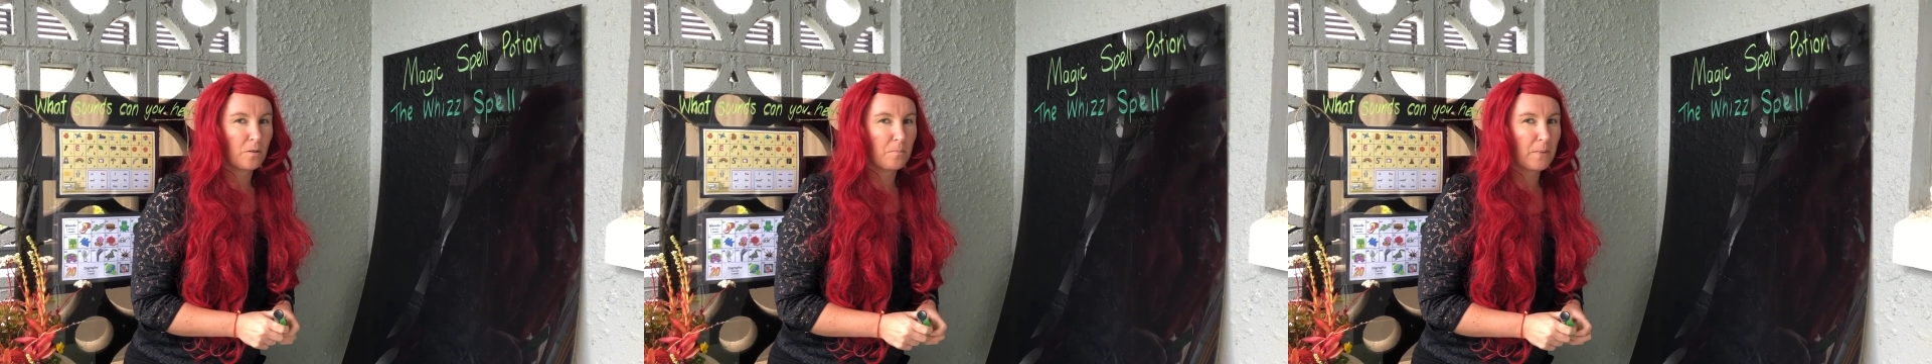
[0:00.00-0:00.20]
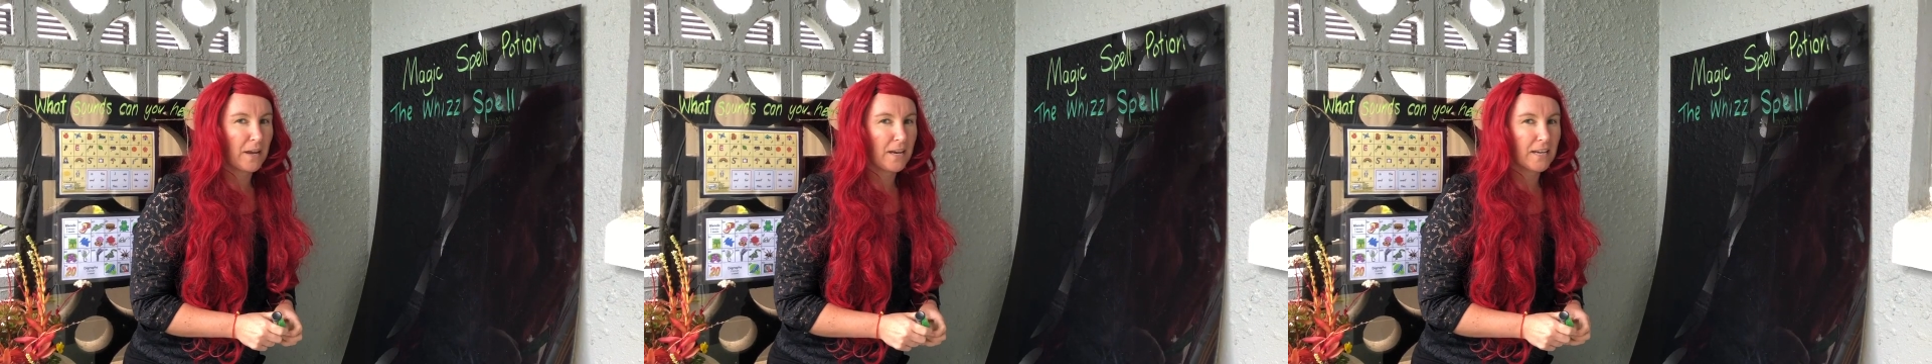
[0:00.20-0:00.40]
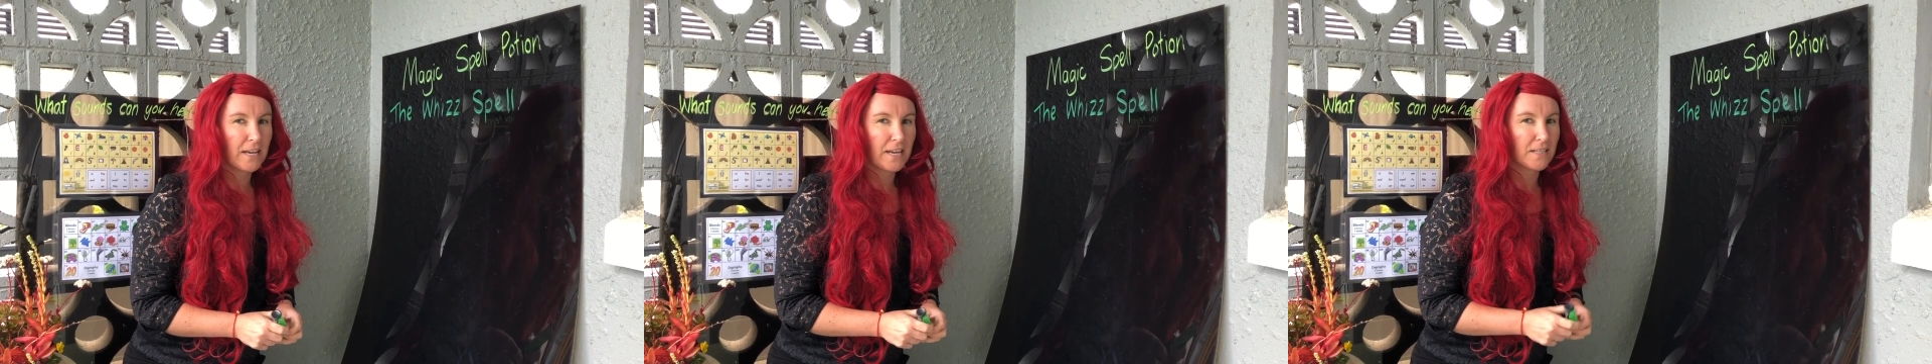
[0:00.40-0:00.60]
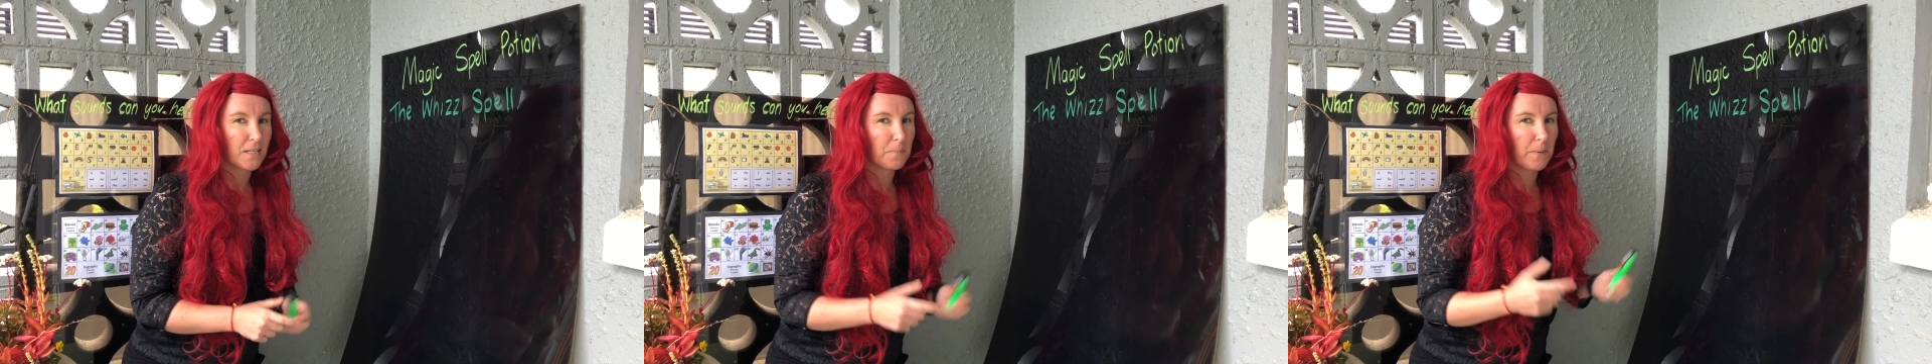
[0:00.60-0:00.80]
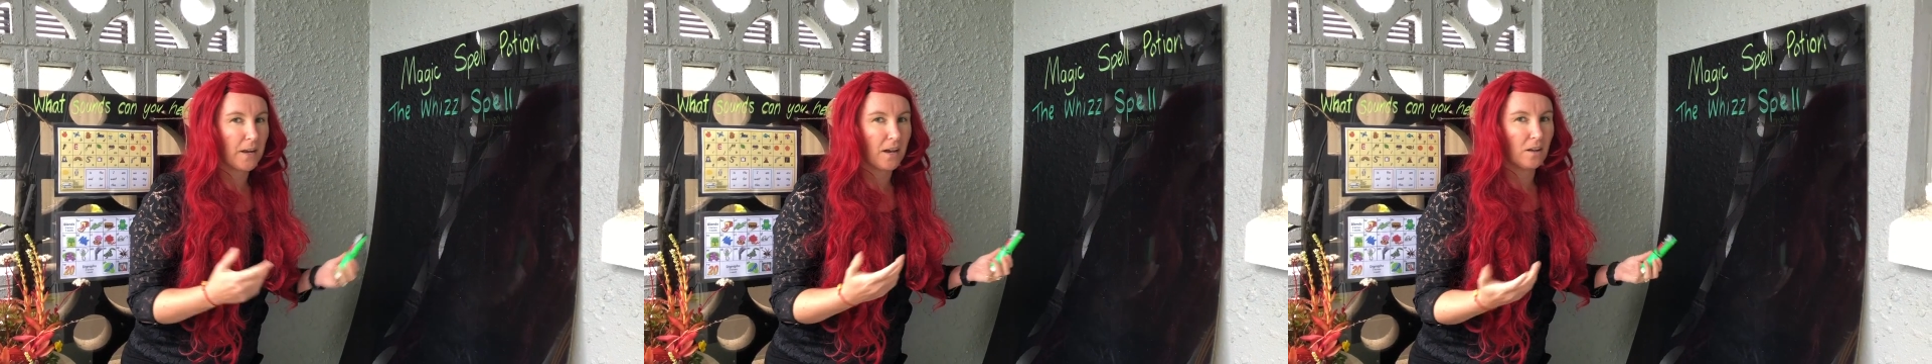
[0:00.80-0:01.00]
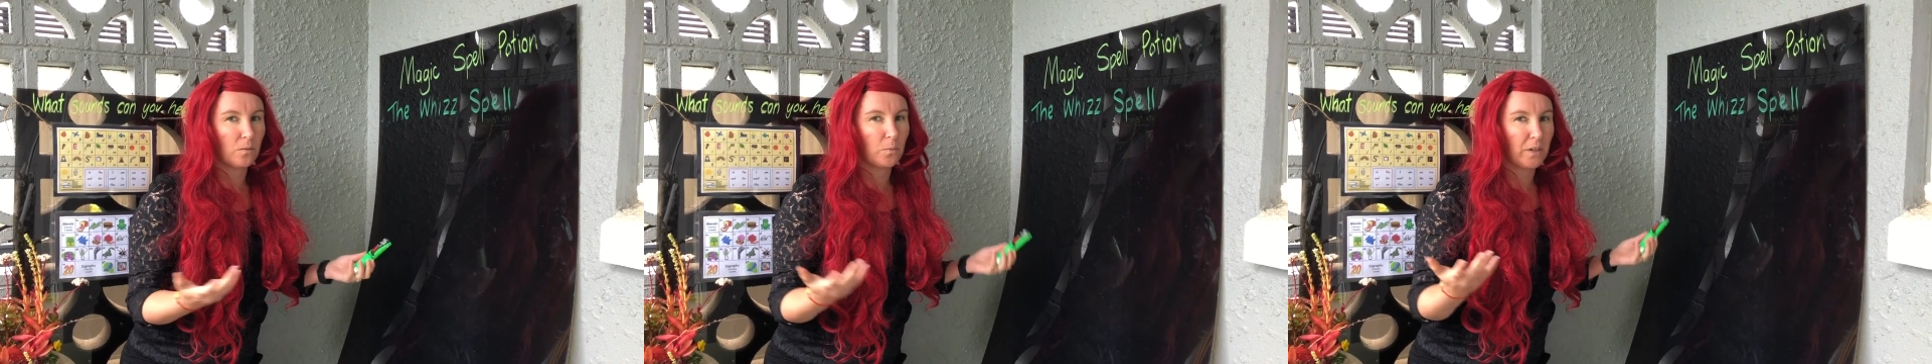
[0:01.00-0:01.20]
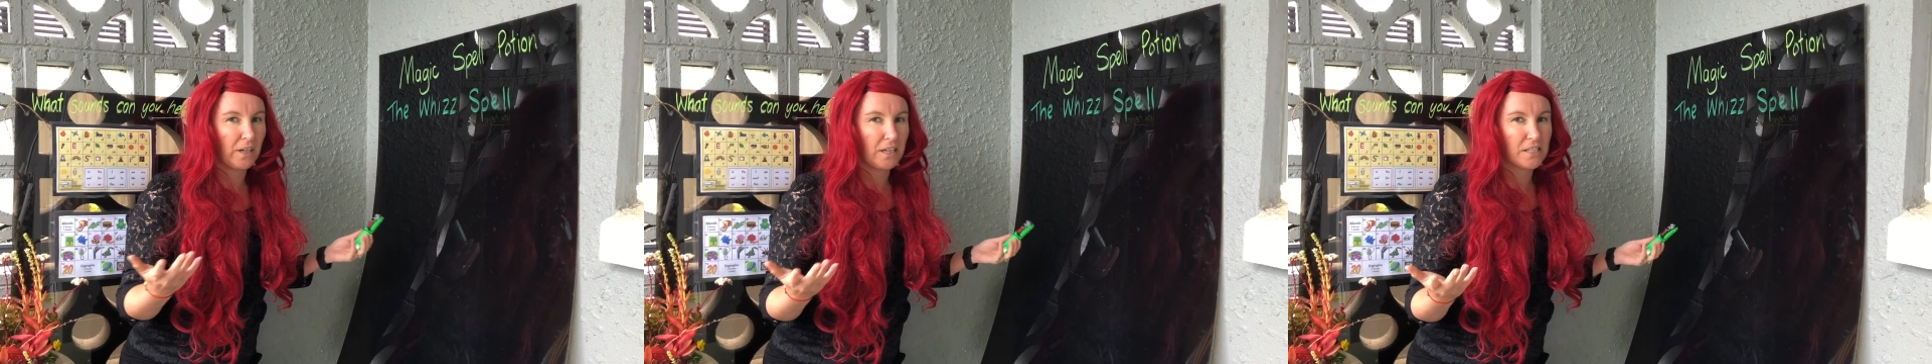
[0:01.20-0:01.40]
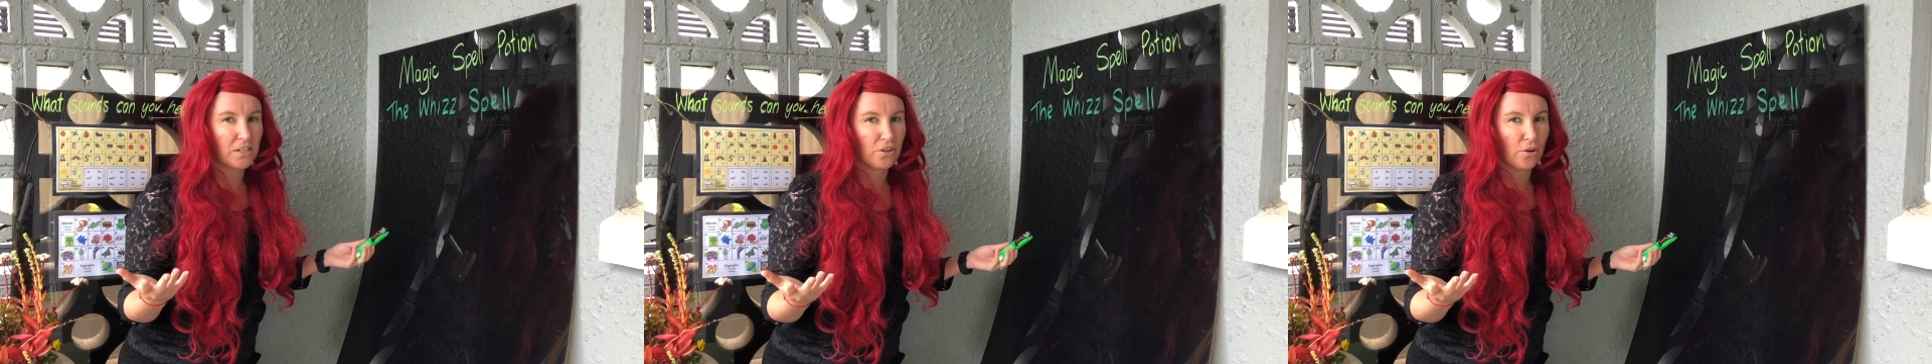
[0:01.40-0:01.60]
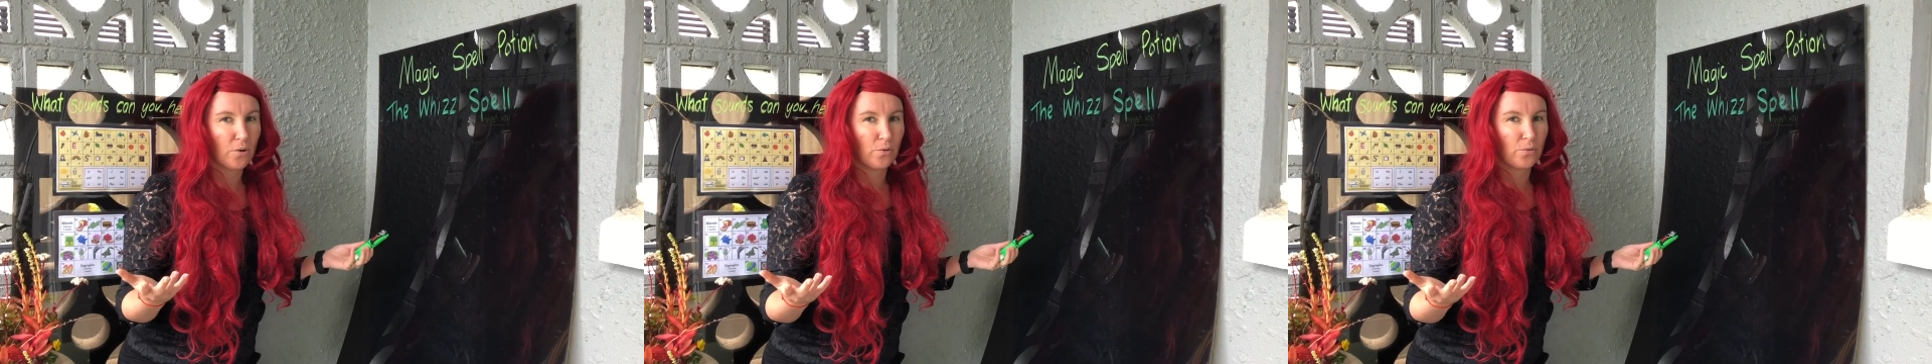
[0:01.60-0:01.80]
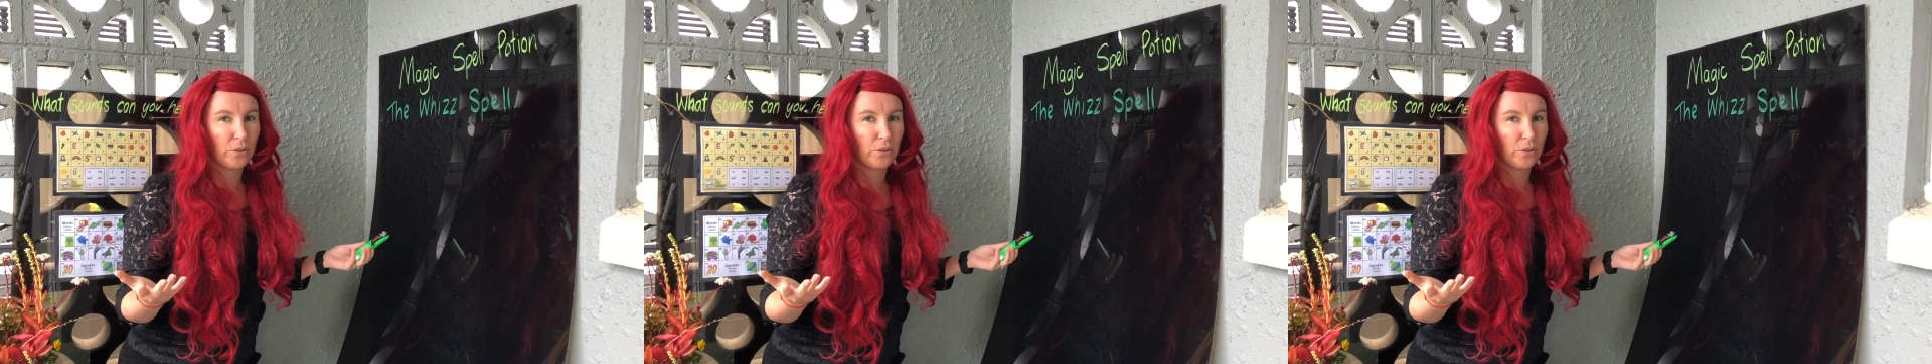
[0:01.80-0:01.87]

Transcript: make a spell, we need to know